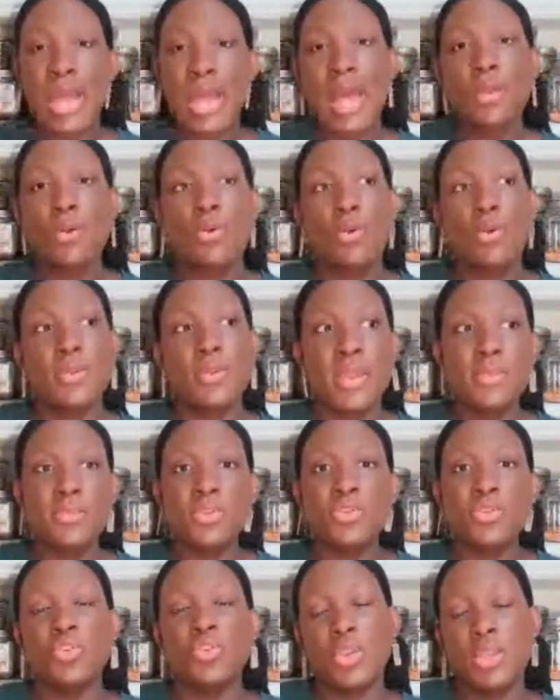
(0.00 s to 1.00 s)
Or maybe you're
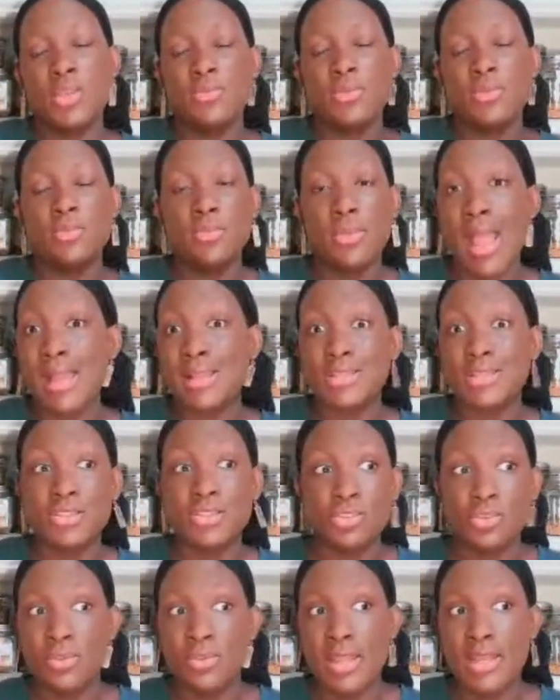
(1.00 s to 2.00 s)
even practicing
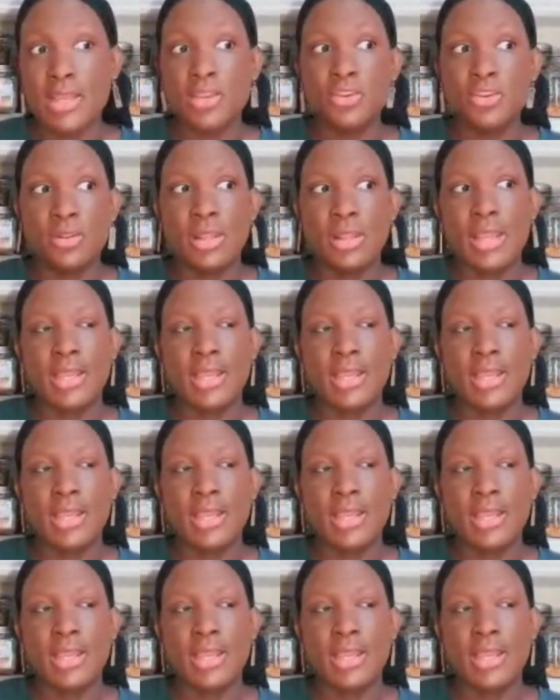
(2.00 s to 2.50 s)
already and you're like,